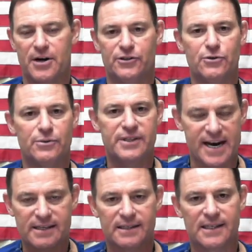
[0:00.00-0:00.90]
is you
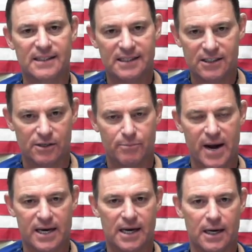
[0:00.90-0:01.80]
take the
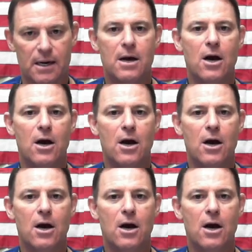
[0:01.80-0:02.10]
decision-making